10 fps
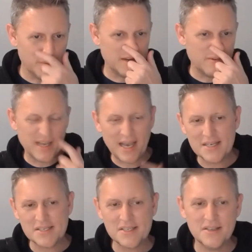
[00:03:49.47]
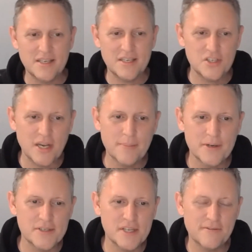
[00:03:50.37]
but we asked the
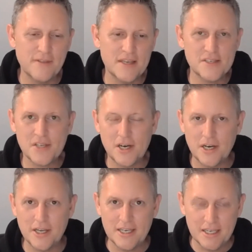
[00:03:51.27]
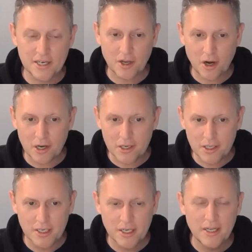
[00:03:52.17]
Shapers if they saw Anita Carter,